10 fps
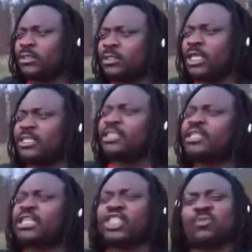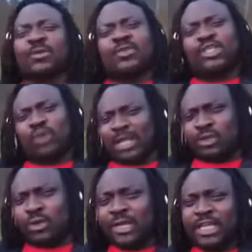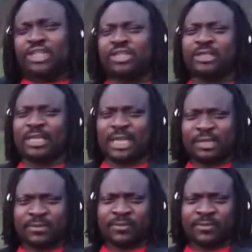This is a spiritual donation now.